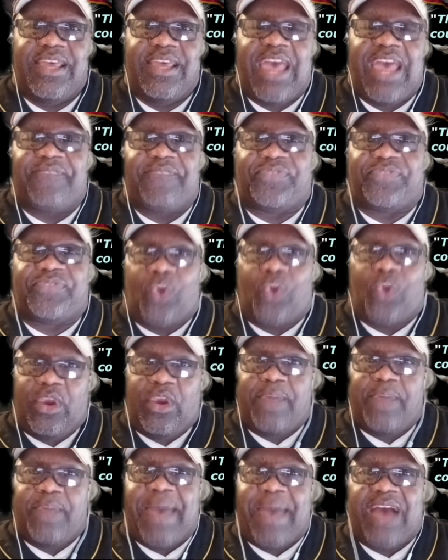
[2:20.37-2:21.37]
have
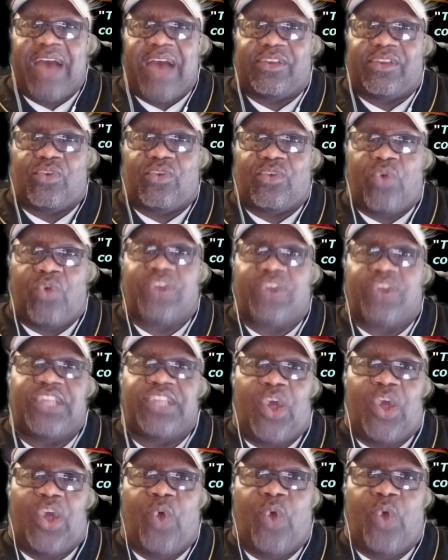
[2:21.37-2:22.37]
thought about
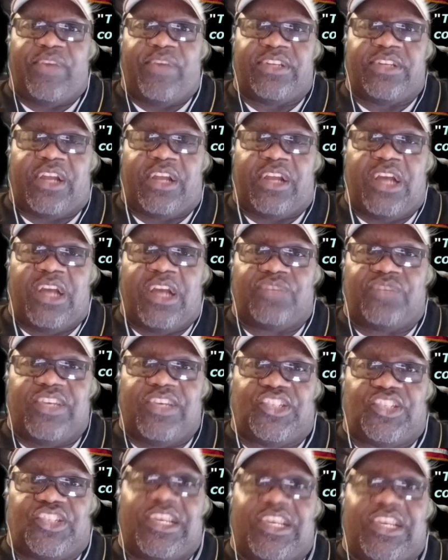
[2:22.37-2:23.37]
crossing over into
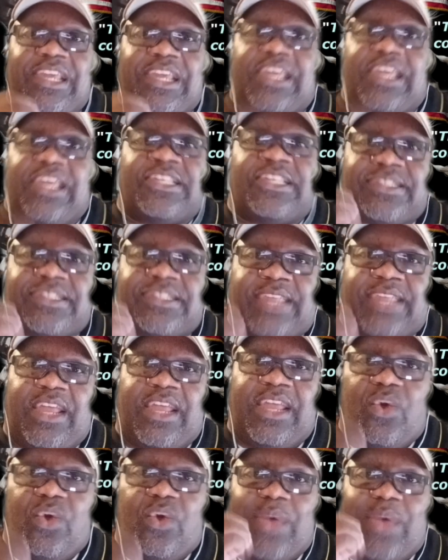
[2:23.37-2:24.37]
country, she is
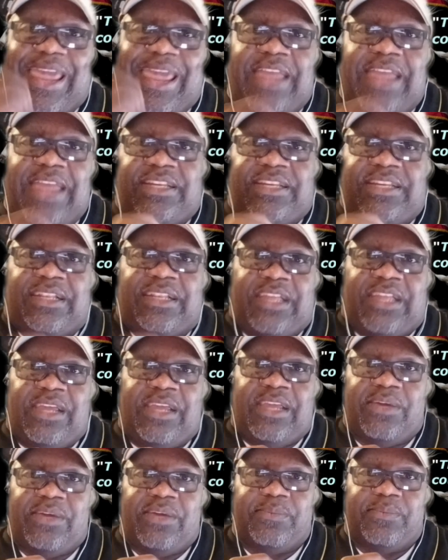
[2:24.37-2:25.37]
single handedly